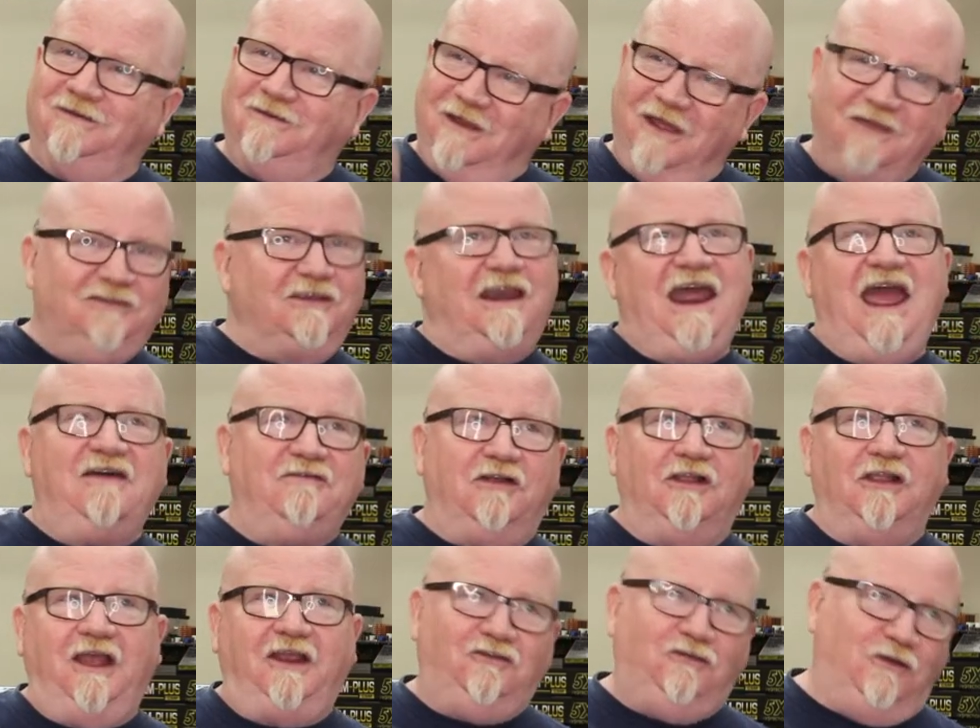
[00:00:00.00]
Does it have
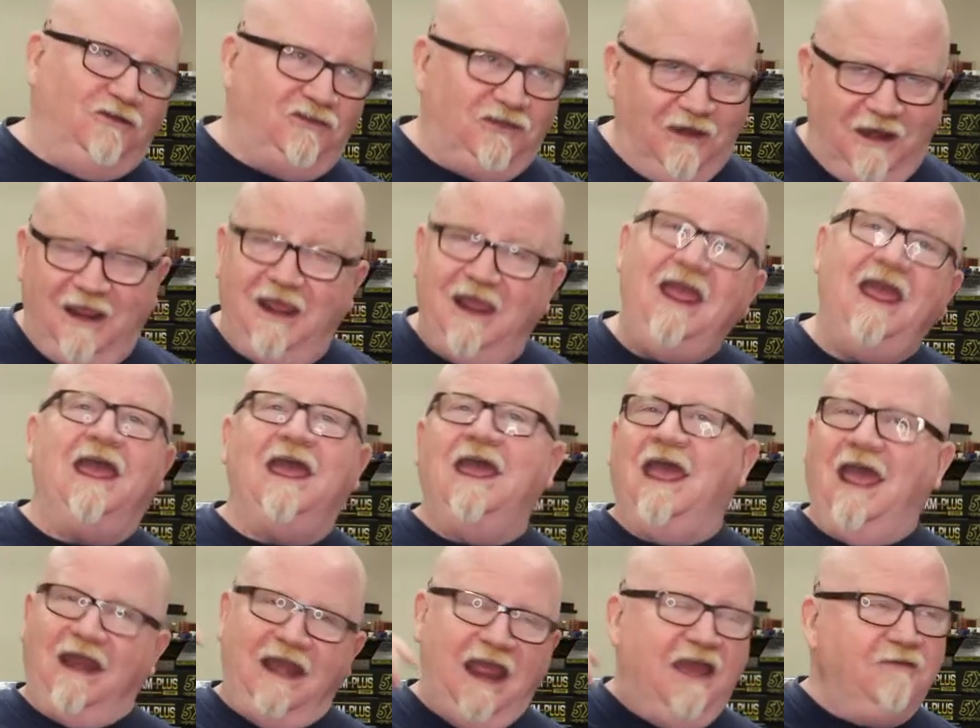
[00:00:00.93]
electricity
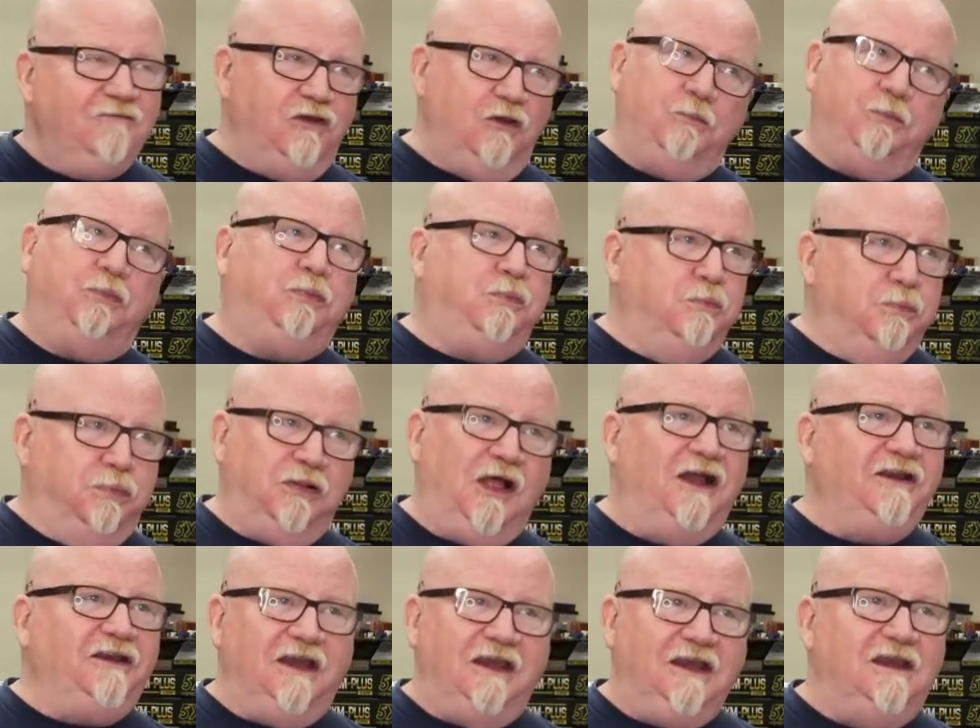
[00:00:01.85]
and have you
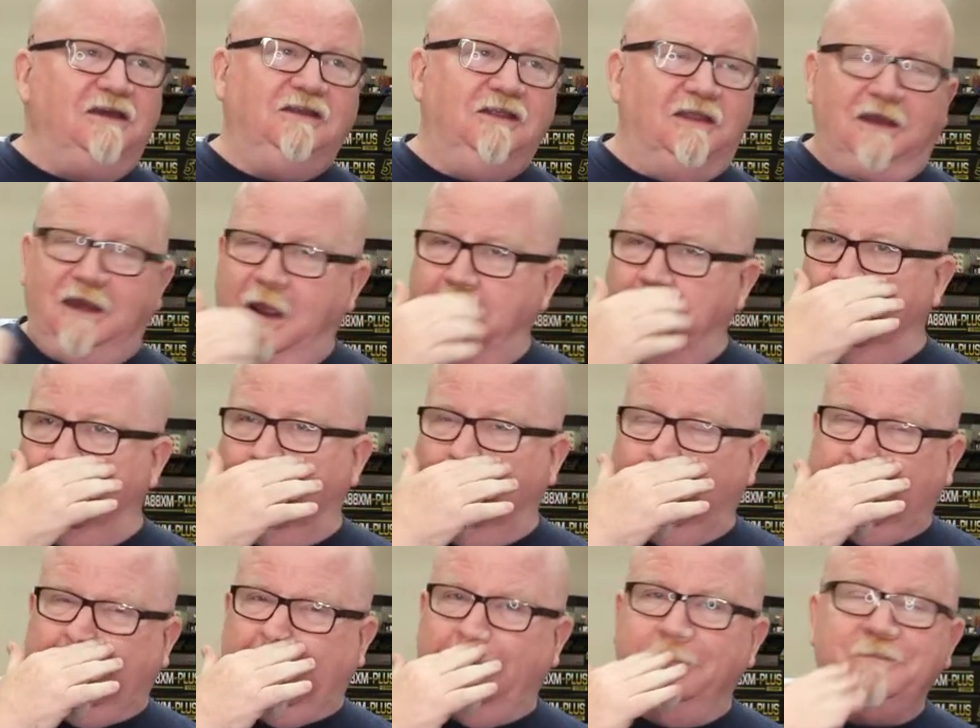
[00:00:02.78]
plugged it into the
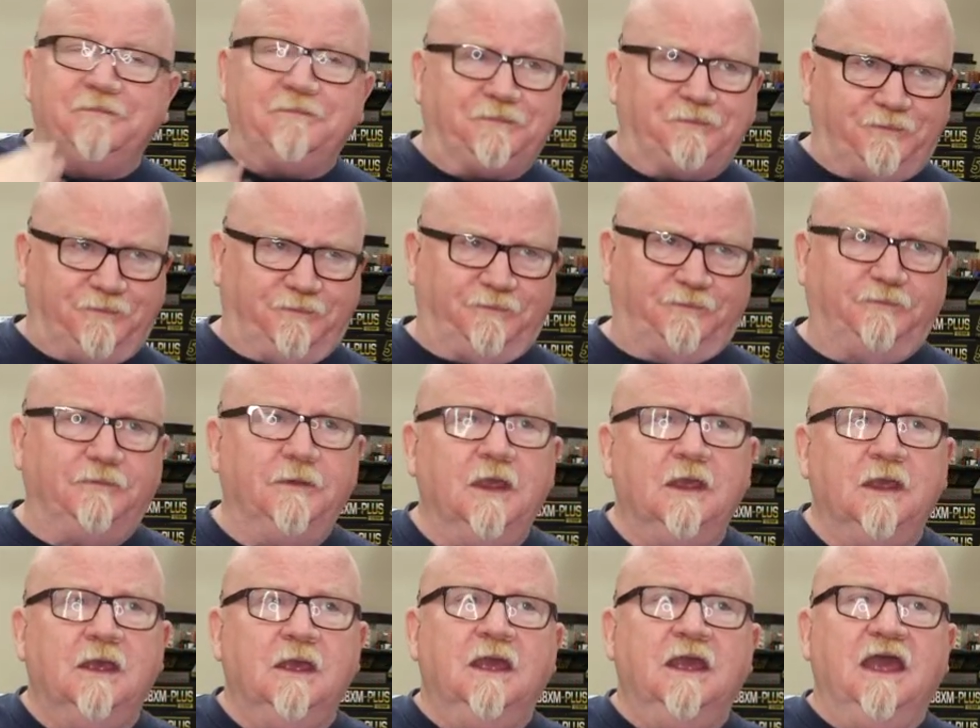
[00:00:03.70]
network?
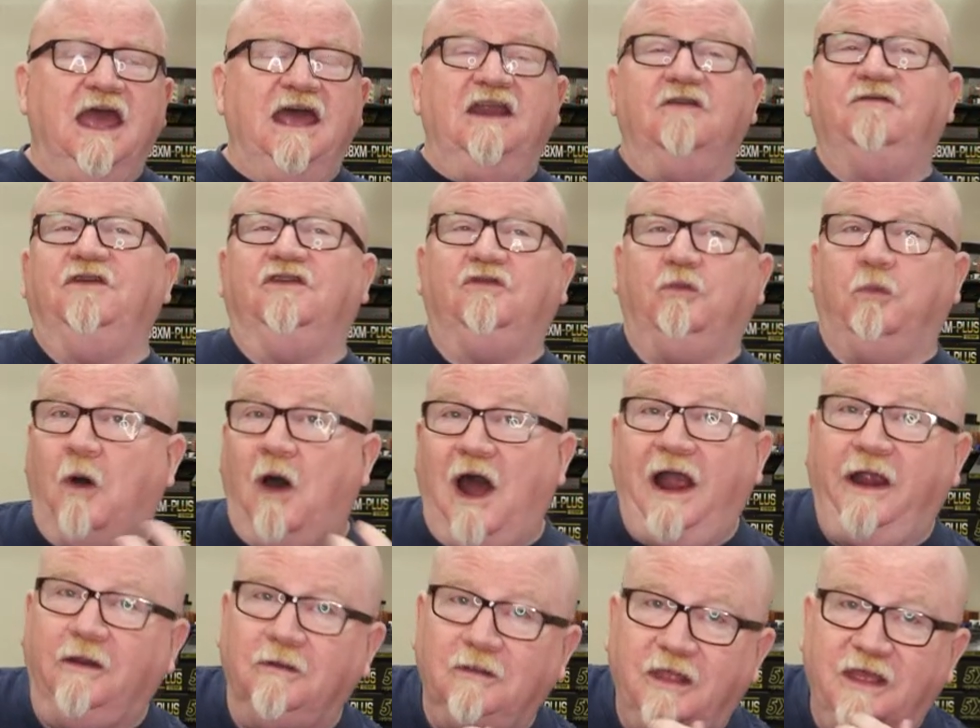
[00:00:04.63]
And if it's
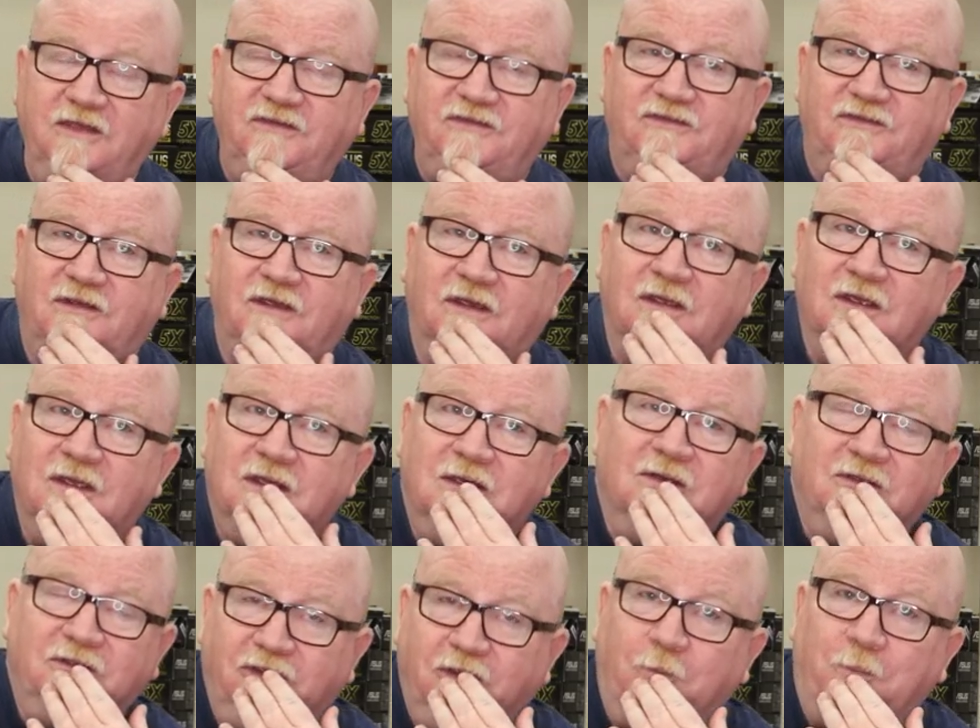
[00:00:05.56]
wireless,
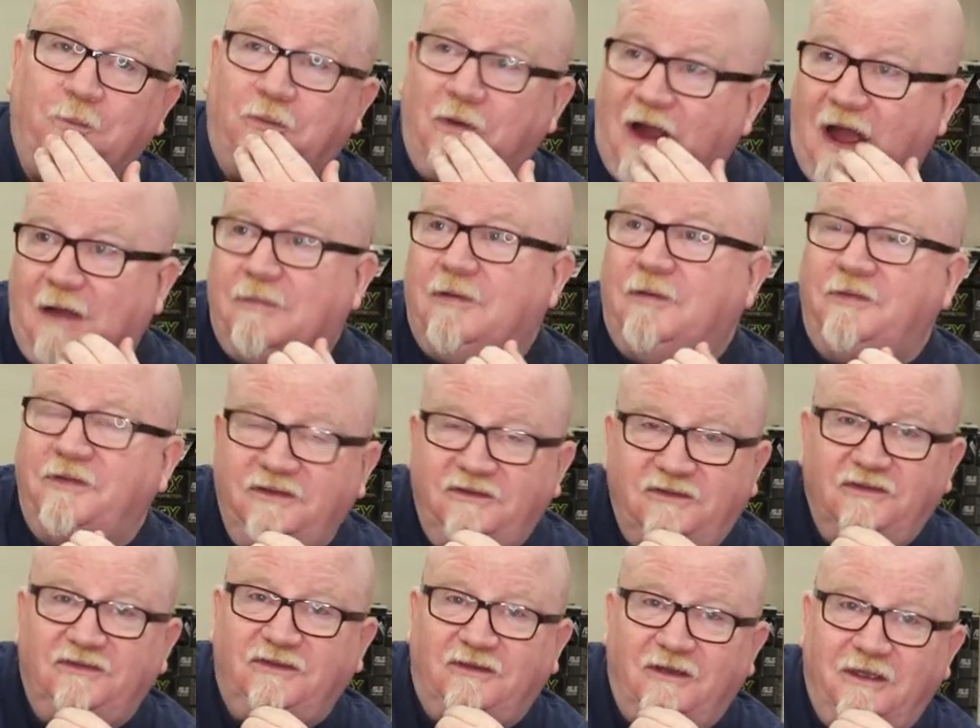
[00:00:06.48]
you're probably
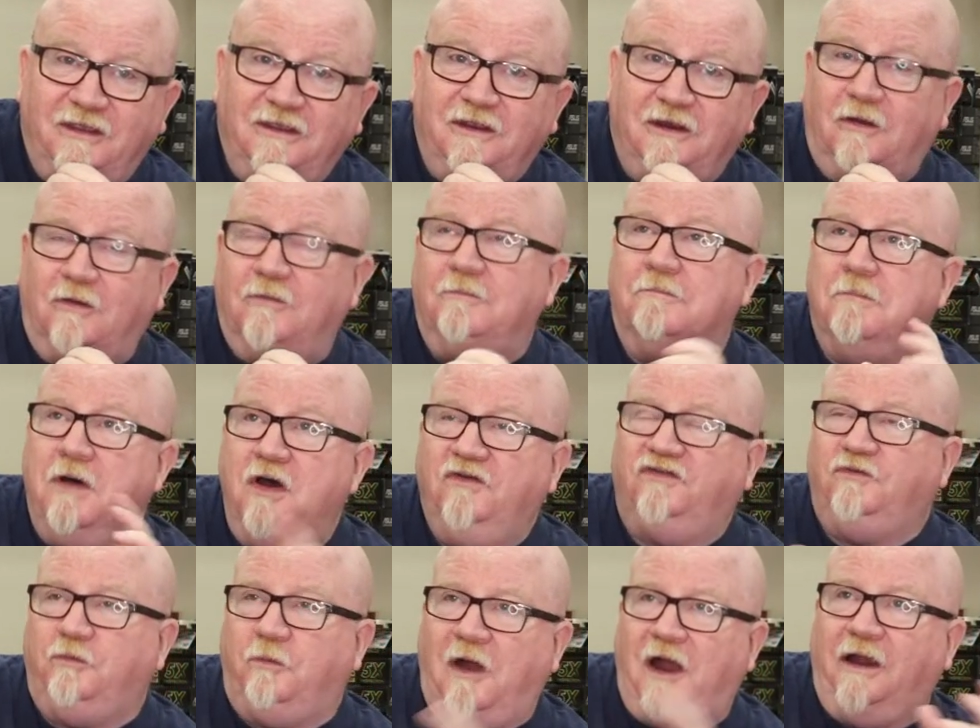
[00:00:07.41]
just, you know,
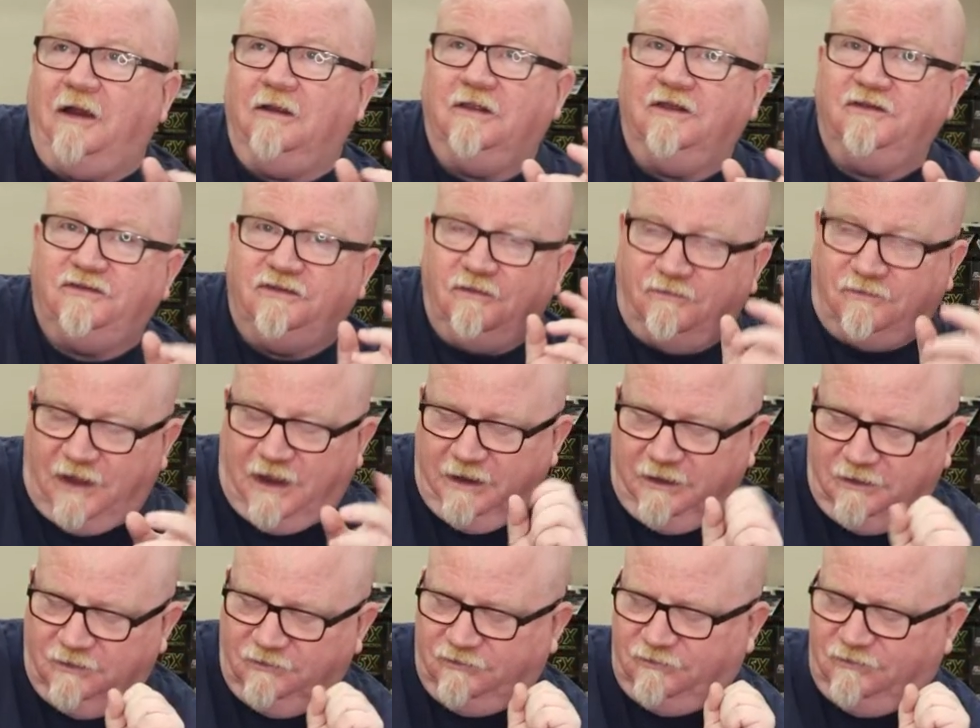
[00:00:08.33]
most wireless device,
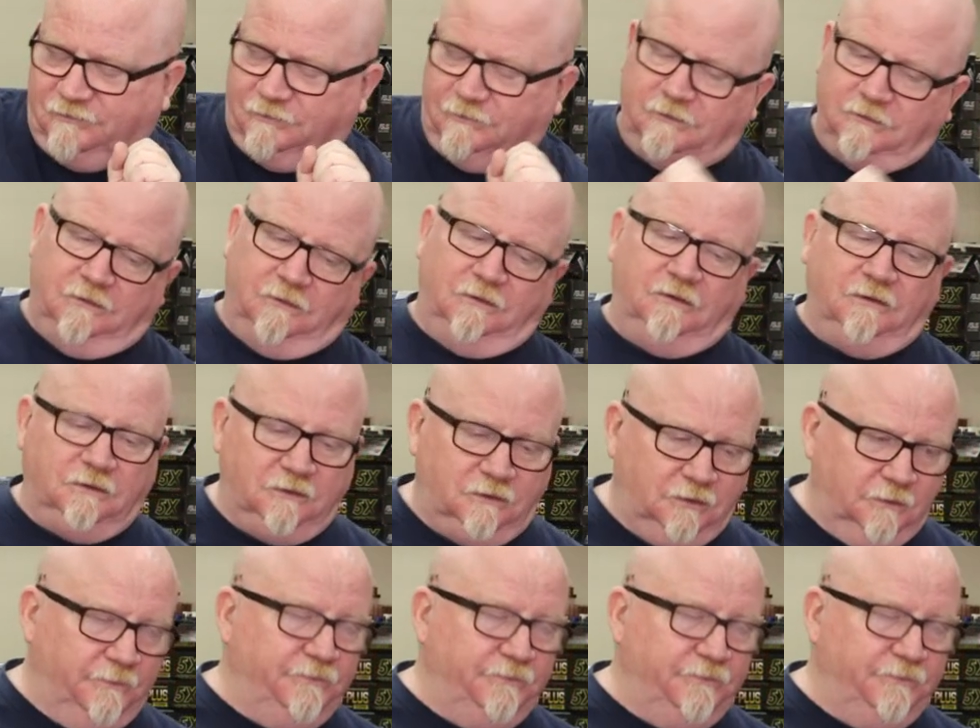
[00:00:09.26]
there's, uh,